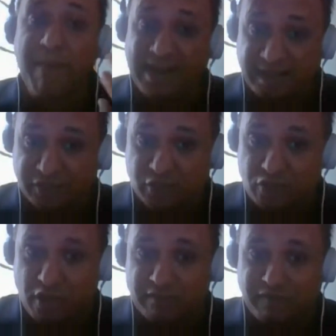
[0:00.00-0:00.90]
manage
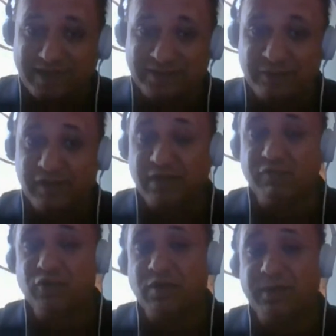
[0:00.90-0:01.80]
your conflicts. It will
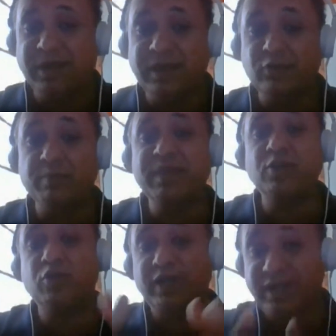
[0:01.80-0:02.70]
give you the ability to be
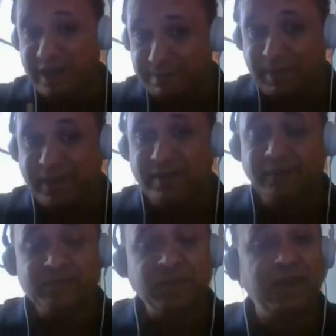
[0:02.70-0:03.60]
a good team player.
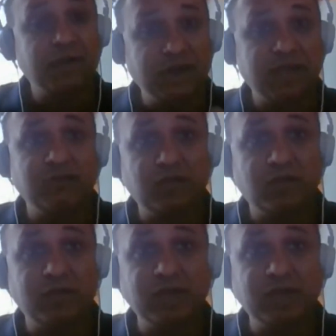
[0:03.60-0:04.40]
It will give you the